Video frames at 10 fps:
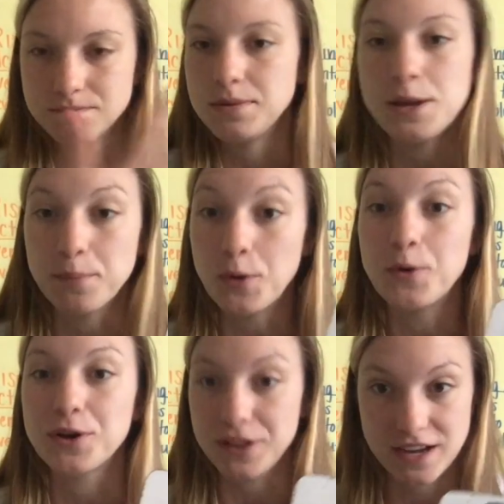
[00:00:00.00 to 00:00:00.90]

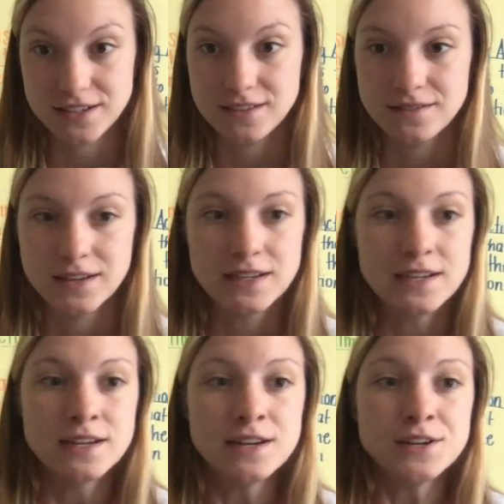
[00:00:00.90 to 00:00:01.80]
people collected.
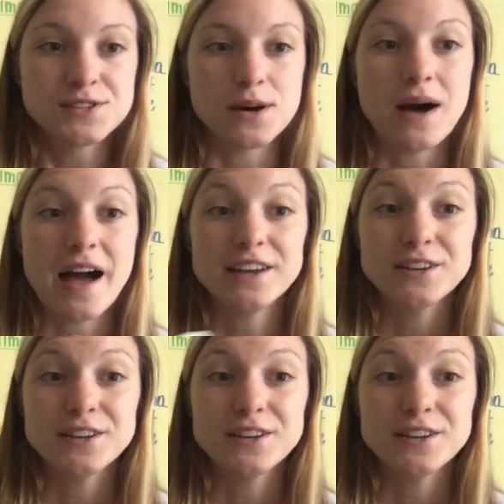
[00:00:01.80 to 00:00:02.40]
So I